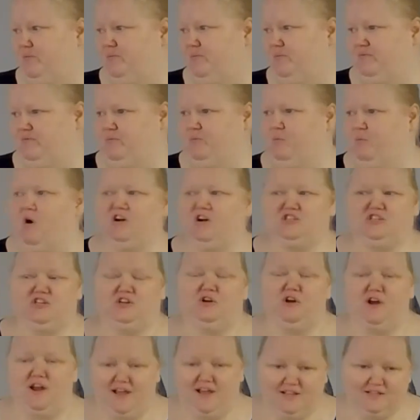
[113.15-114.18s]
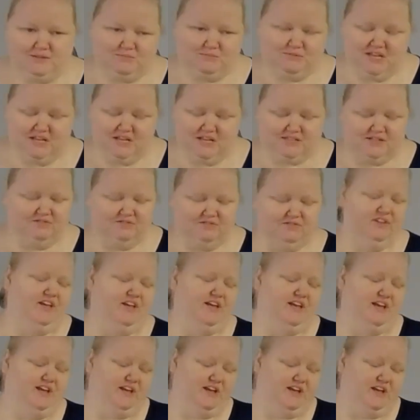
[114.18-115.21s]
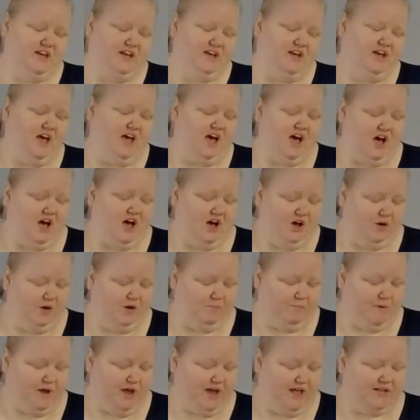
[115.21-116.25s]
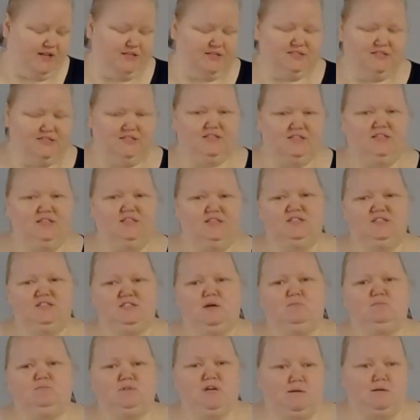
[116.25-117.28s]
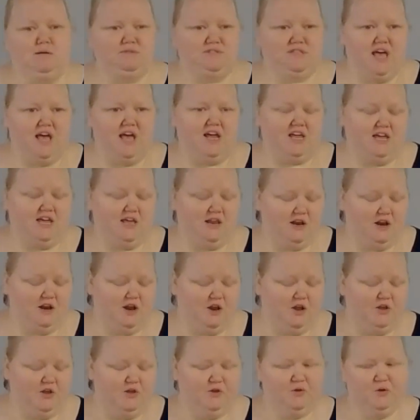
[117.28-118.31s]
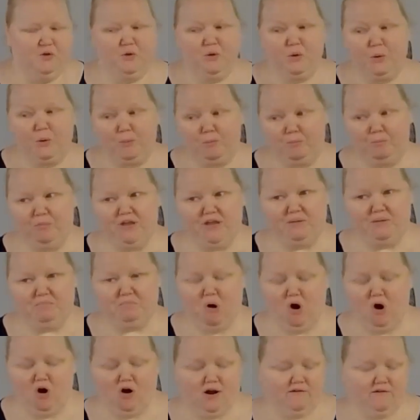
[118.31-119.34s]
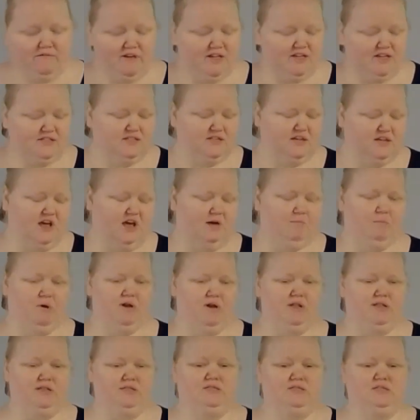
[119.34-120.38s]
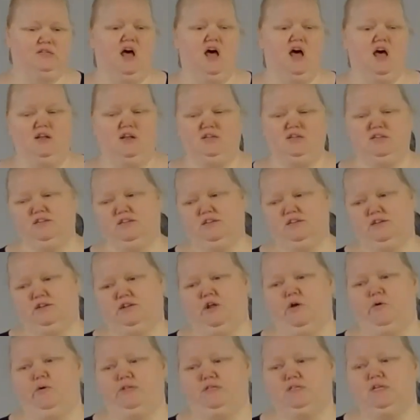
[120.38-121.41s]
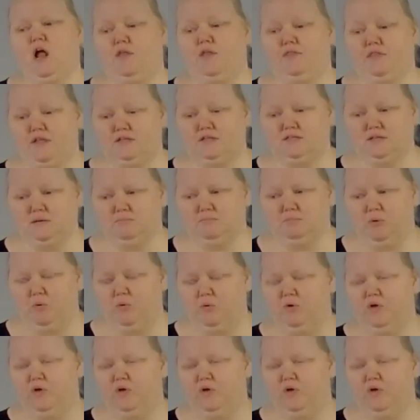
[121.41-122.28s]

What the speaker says: washing your hands obsessively, and sometimes that can be part of it, but it's not, it's not that simple.